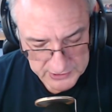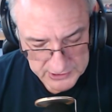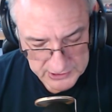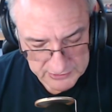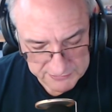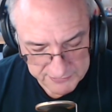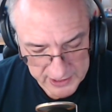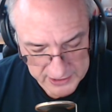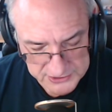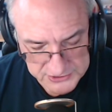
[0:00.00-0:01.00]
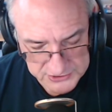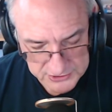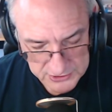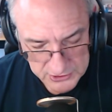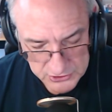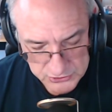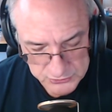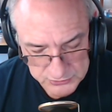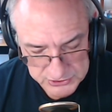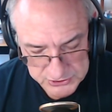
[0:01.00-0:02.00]
In fact,
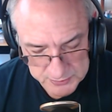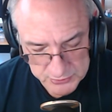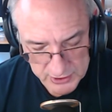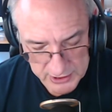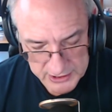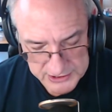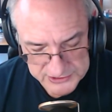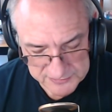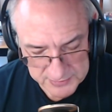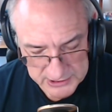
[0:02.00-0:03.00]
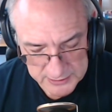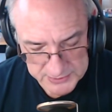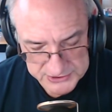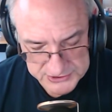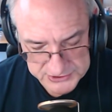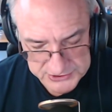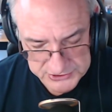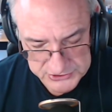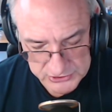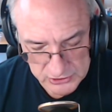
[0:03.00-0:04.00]
to the surprise of many
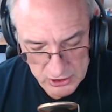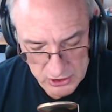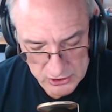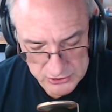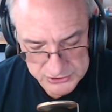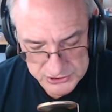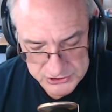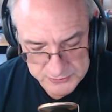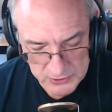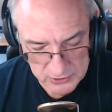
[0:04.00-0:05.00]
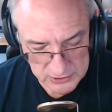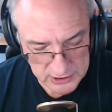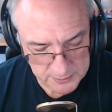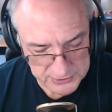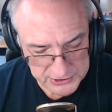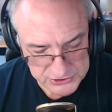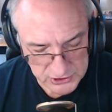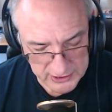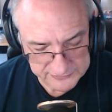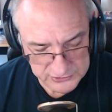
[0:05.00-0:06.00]
businesses, large and small companies
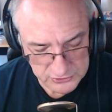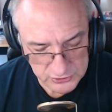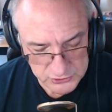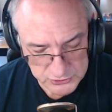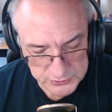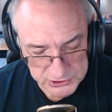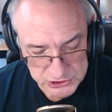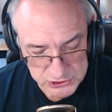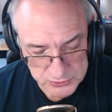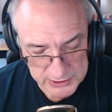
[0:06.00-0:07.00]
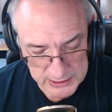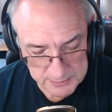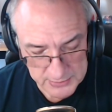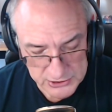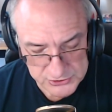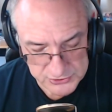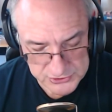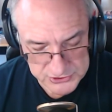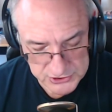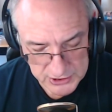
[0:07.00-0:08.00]
often go to extreme
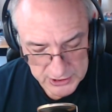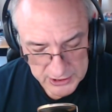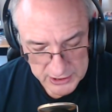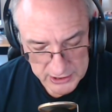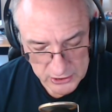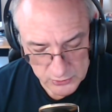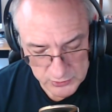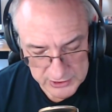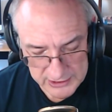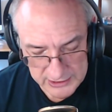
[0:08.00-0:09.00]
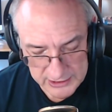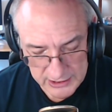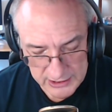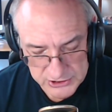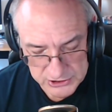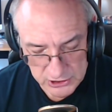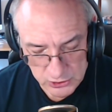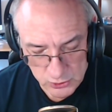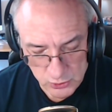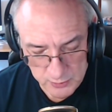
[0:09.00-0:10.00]
measures, including engaging in
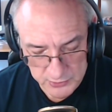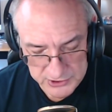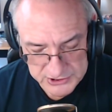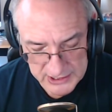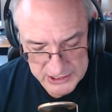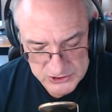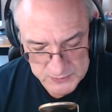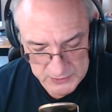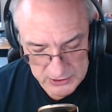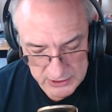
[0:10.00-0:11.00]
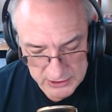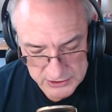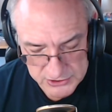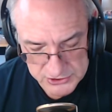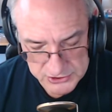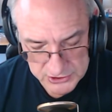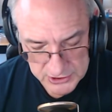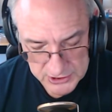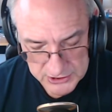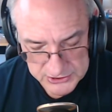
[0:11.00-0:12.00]
corporate espionage,
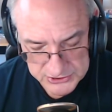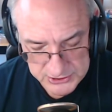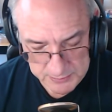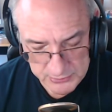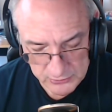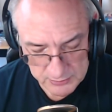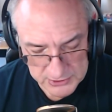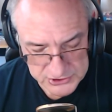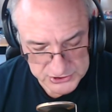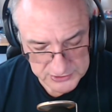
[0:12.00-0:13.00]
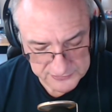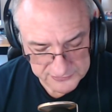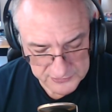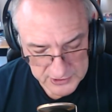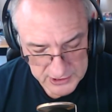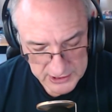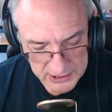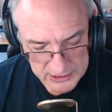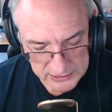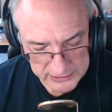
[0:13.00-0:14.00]
simple mischief,
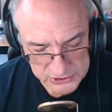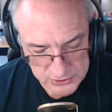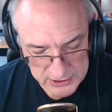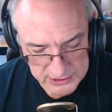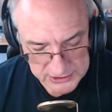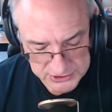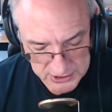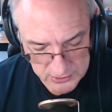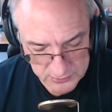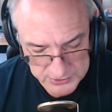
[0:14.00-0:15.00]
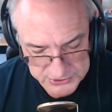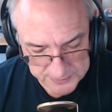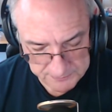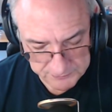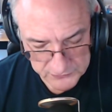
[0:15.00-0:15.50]
and electronic terrorism